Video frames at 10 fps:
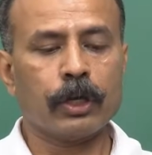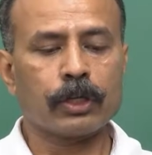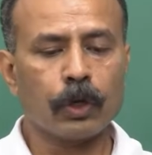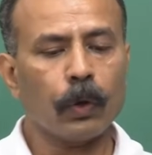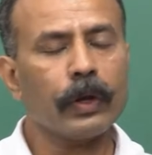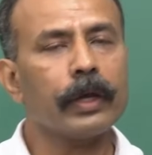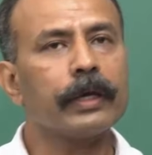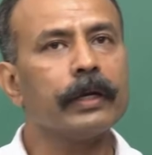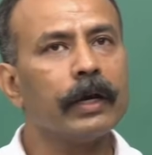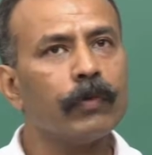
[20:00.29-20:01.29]
So,
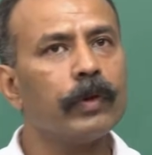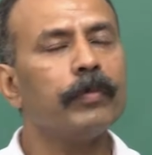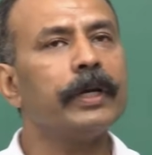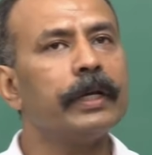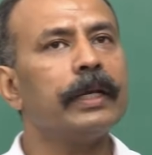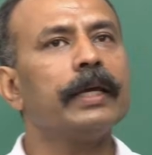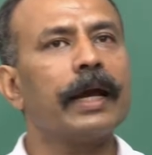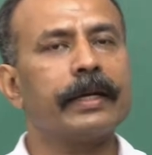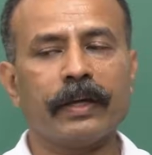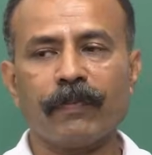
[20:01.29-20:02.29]
here we will be dealing
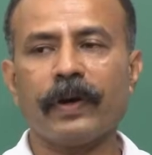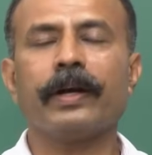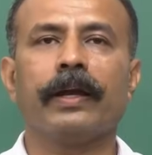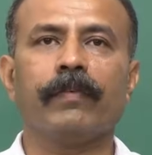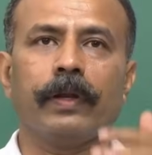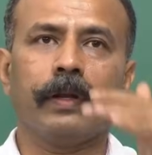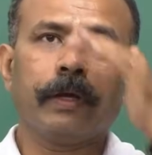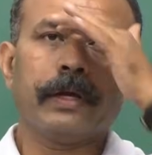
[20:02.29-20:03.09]
at different level.